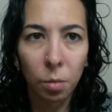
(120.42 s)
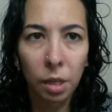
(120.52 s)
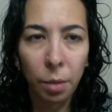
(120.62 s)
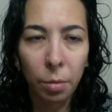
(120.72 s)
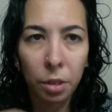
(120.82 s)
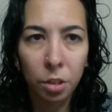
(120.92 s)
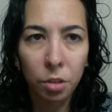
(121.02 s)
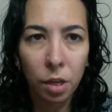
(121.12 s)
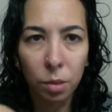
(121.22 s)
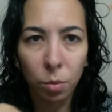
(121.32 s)
I'm going to show you
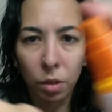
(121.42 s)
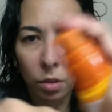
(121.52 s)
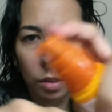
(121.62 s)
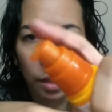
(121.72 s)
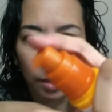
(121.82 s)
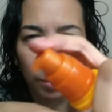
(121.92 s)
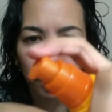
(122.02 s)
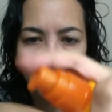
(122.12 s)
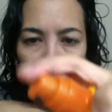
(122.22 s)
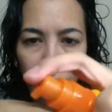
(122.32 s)
guys what it looks like.
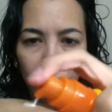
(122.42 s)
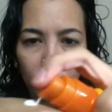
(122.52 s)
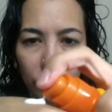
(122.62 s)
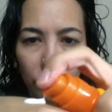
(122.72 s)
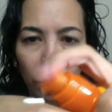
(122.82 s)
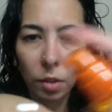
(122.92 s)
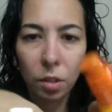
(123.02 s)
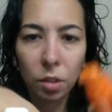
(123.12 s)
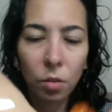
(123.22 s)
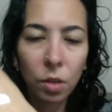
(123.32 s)

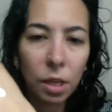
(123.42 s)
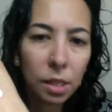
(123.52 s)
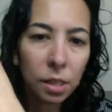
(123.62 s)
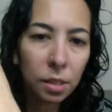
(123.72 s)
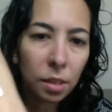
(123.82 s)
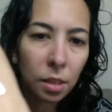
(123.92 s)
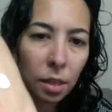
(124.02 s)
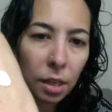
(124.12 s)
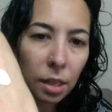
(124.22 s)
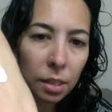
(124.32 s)
So it's
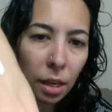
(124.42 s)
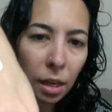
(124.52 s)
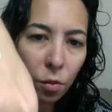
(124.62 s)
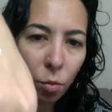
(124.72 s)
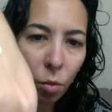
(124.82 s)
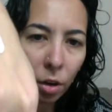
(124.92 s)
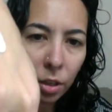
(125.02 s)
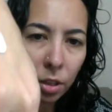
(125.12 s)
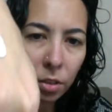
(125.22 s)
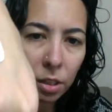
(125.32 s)
kind of
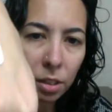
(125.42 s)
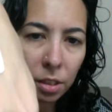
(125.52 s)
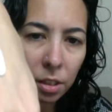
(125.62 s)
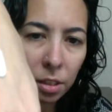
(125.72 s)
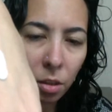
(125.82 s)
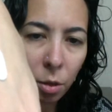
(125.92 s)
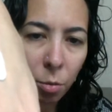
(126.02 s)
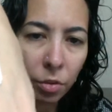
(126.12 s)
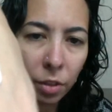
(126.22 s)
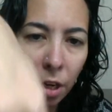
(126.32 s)
watery, as you guys can see, it's already
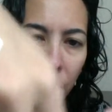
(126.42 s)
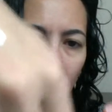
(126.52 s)
moving down.